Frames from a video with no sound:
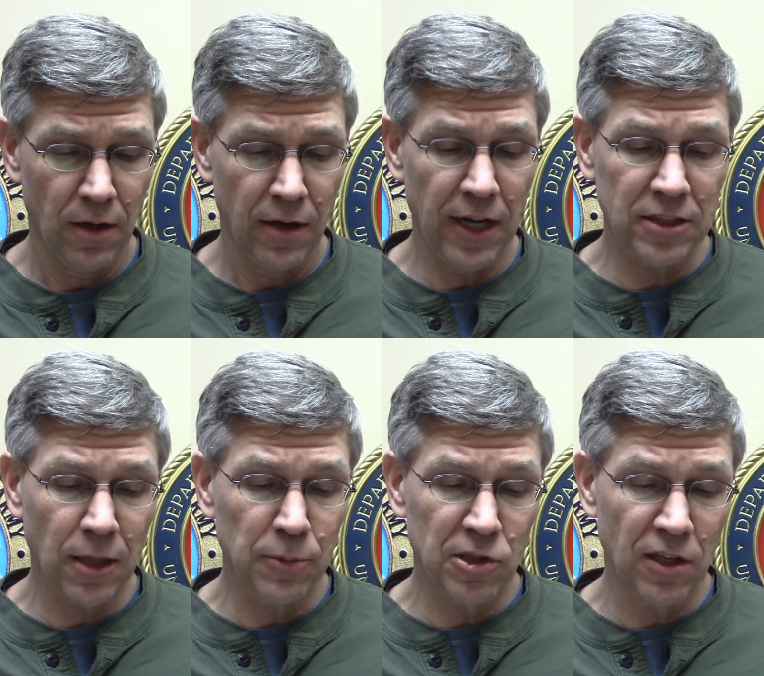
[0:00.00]
Next
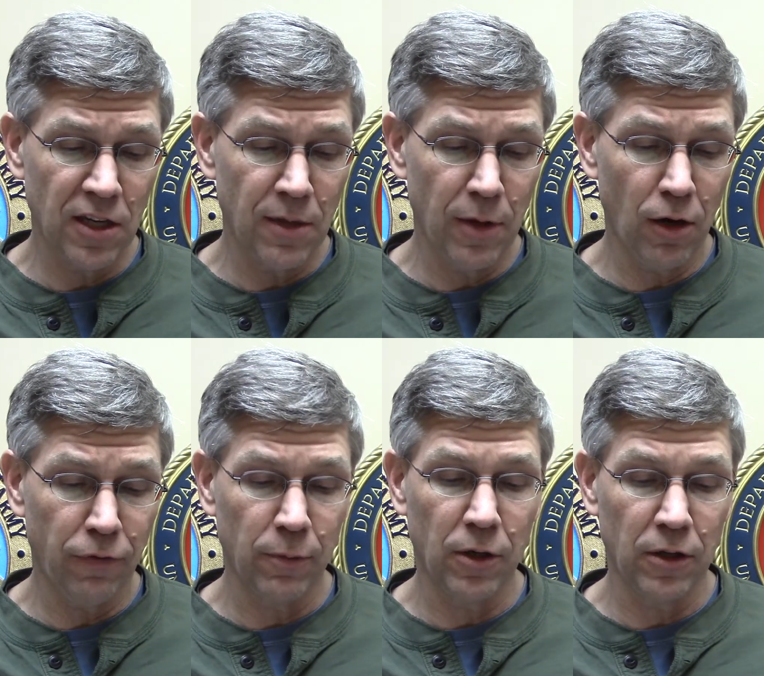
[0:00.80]
up is an email
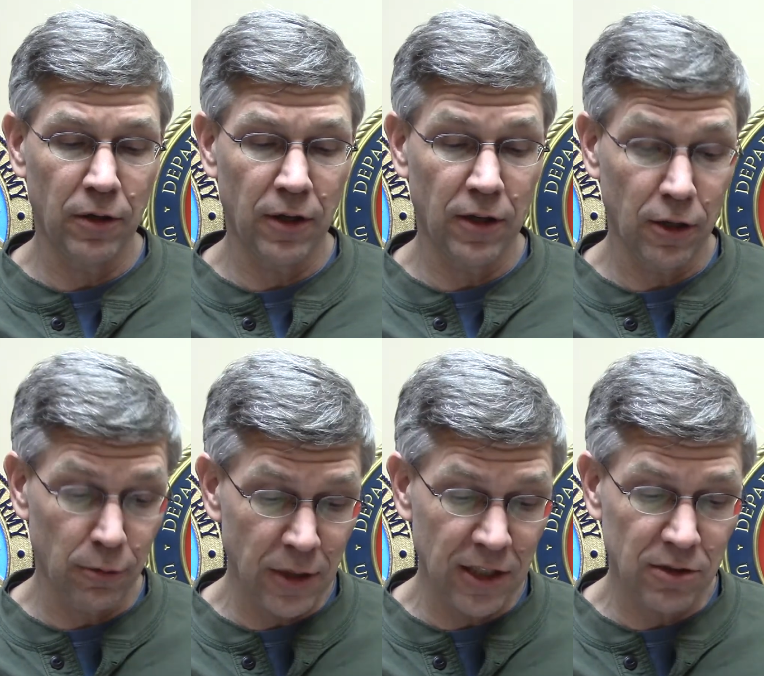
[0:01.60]
from
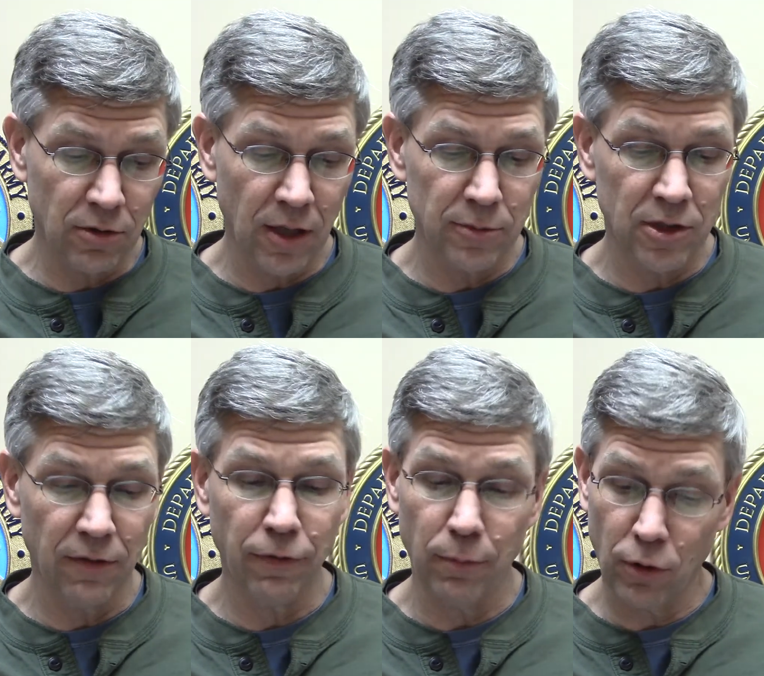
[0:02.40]
Clarice, who comes
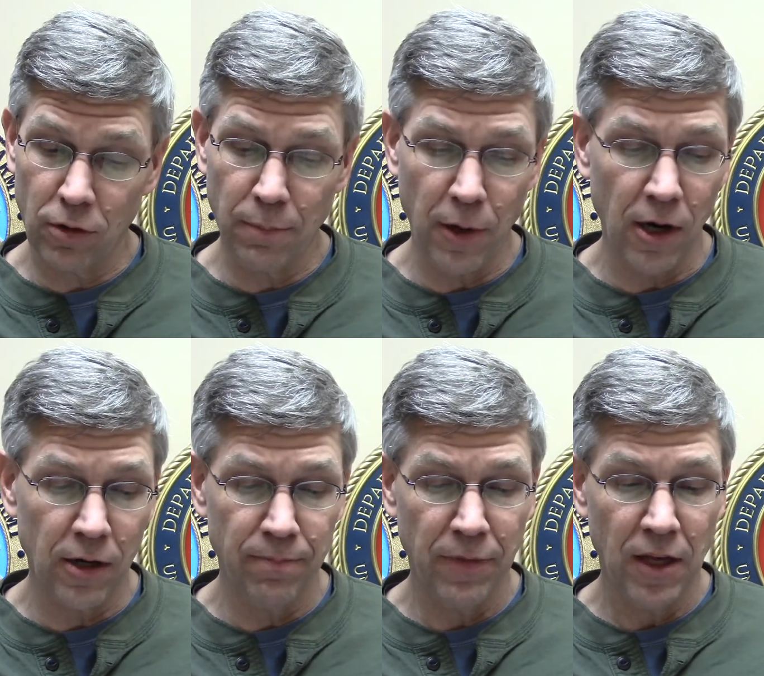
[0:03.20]
in from Brooklyn
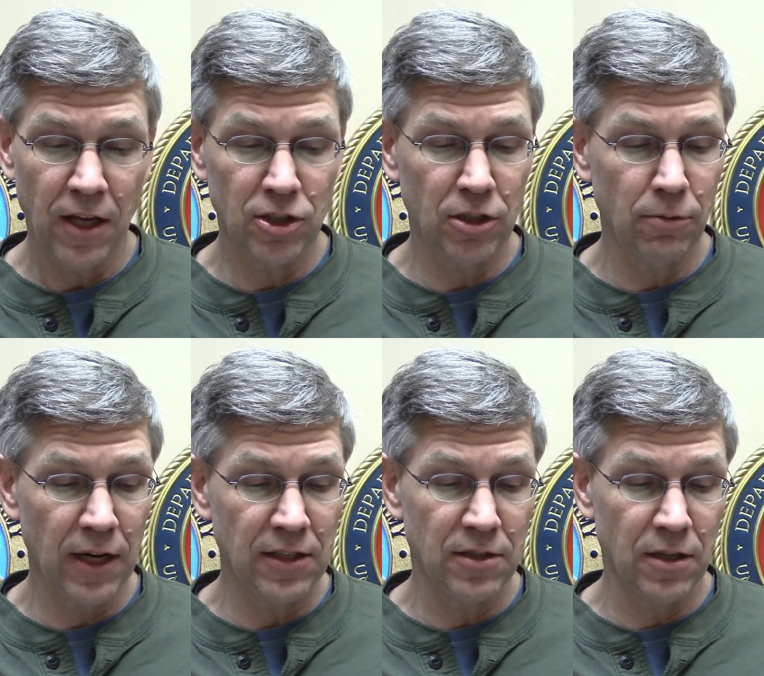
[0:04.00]
Park, and she
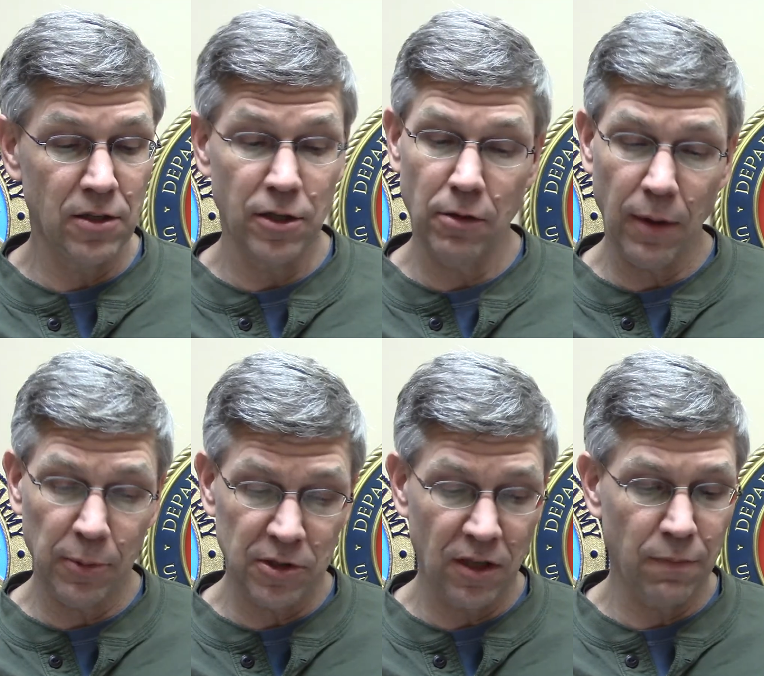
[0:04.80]
writes in, Dear
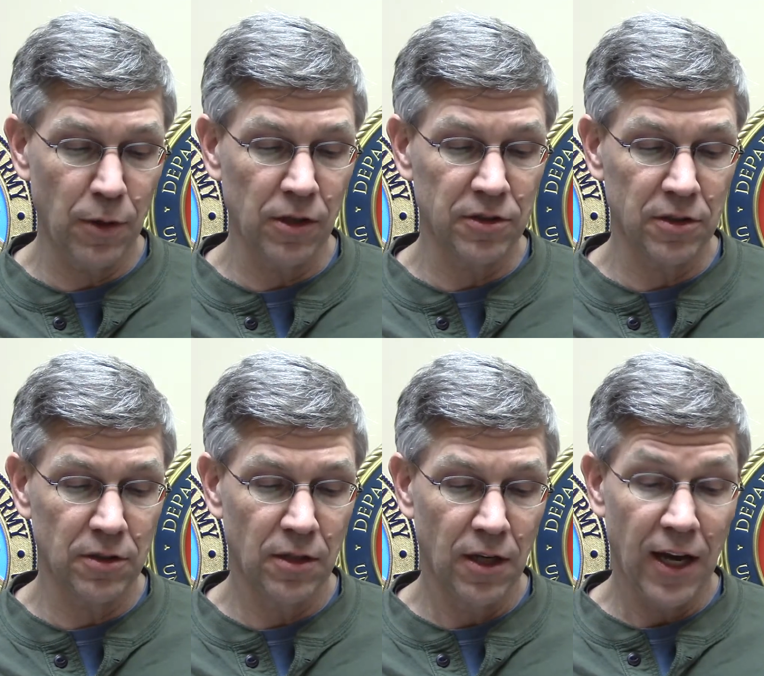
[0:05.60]
Representative Paulson,
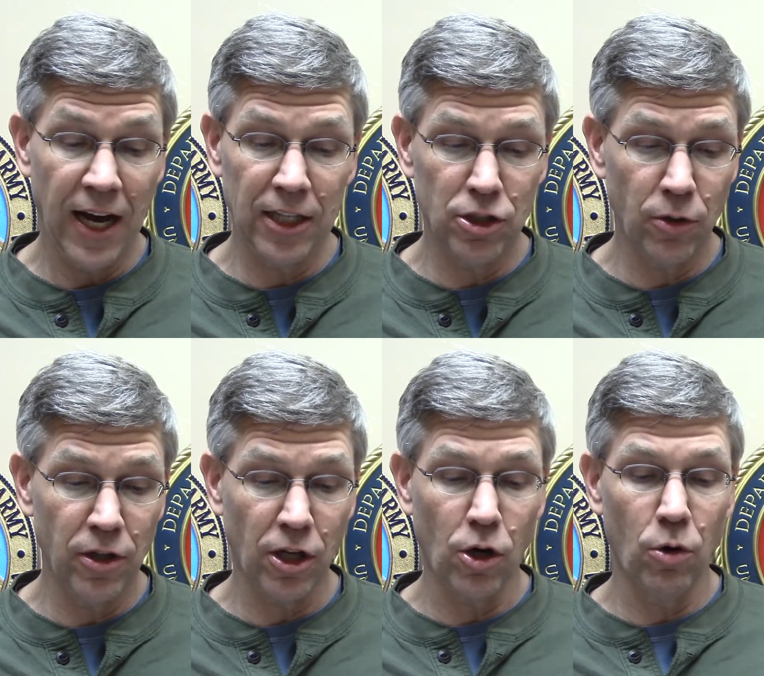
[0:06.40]
I
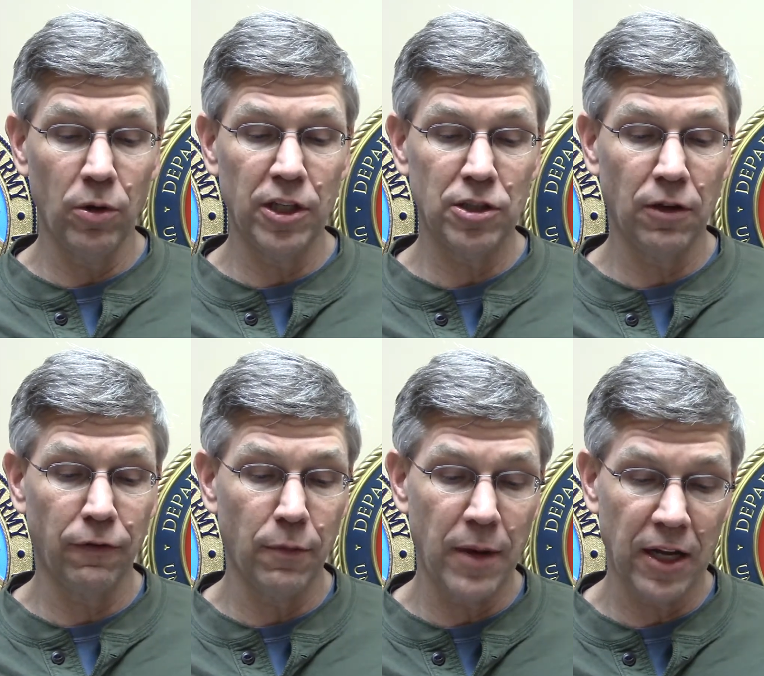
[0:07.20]
joined the Coalition
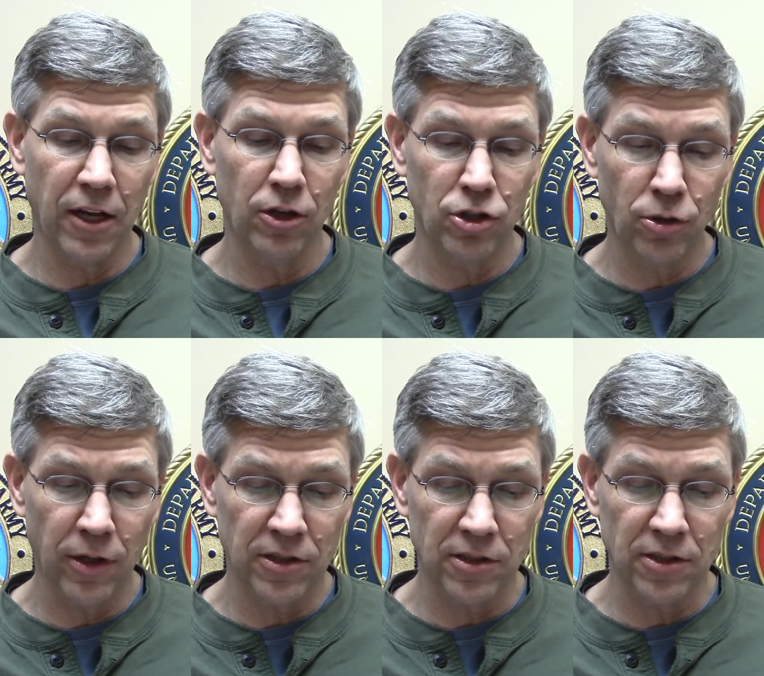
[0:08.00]
for Medicare
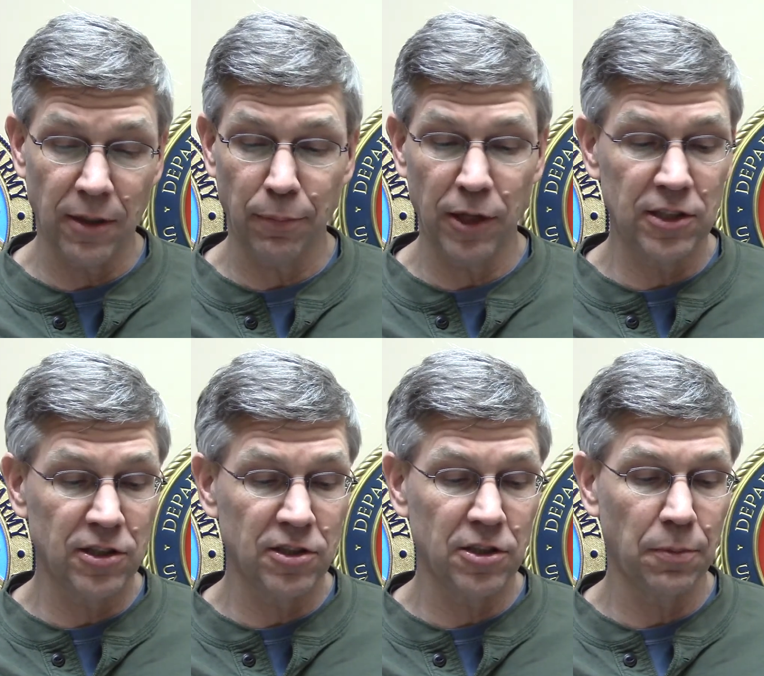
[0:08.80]
Choices and
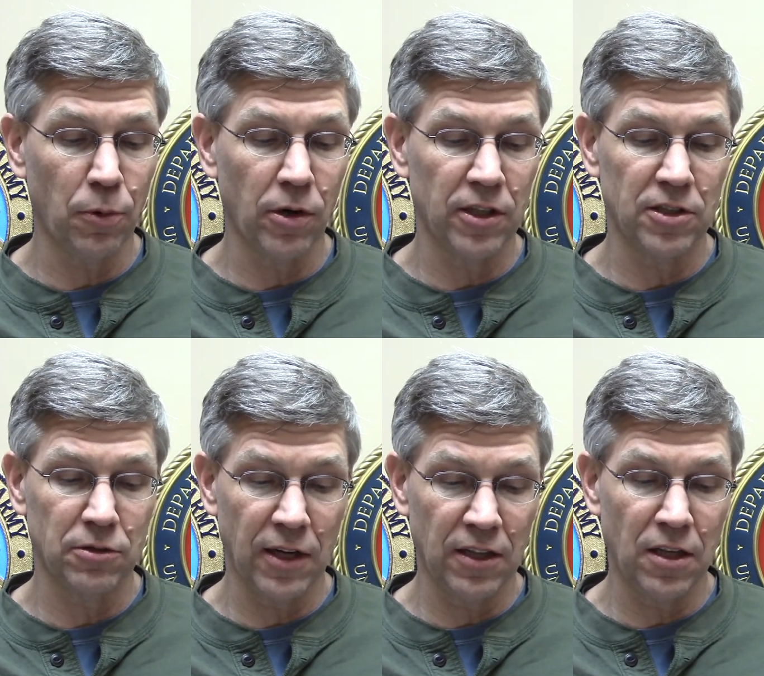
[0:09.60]
pledged to support and
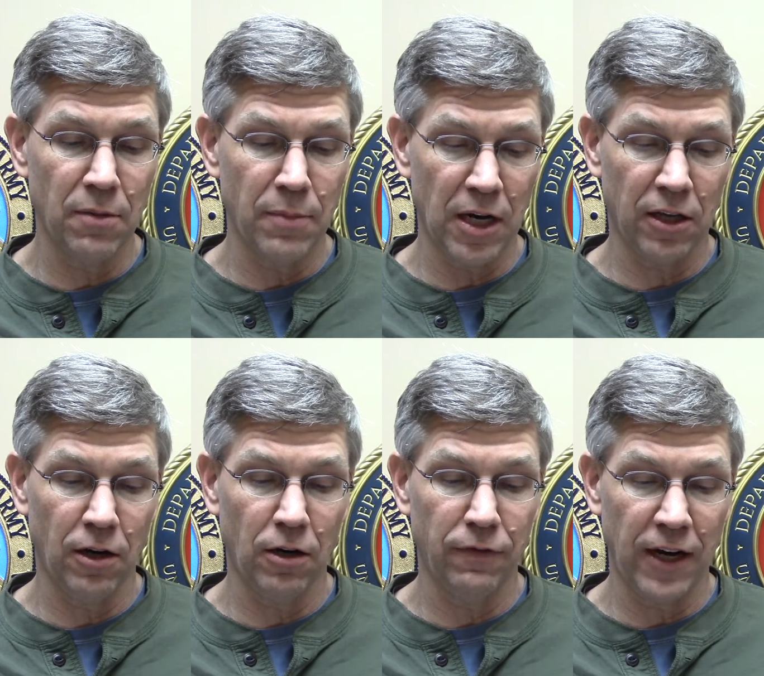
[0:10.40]
strengthen the
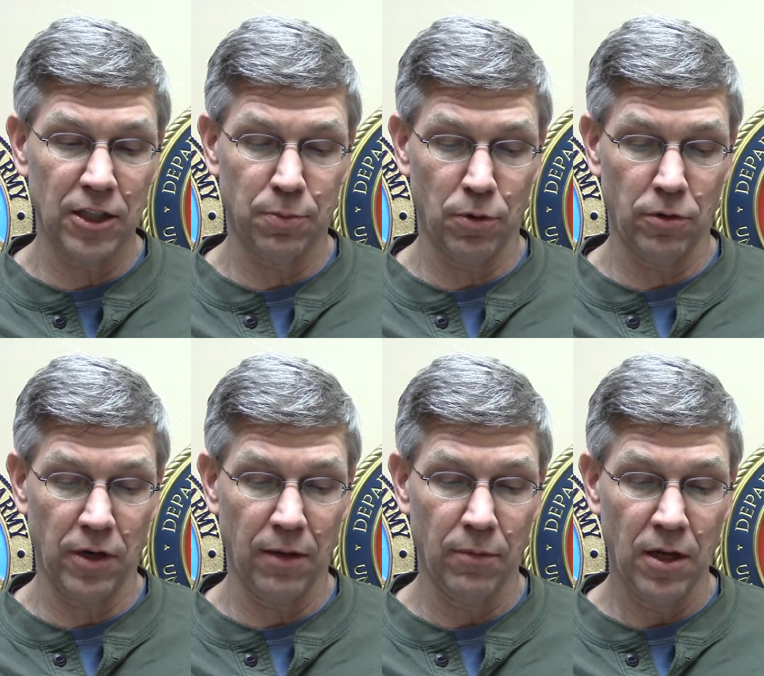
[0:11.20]
Medicare Advantage program.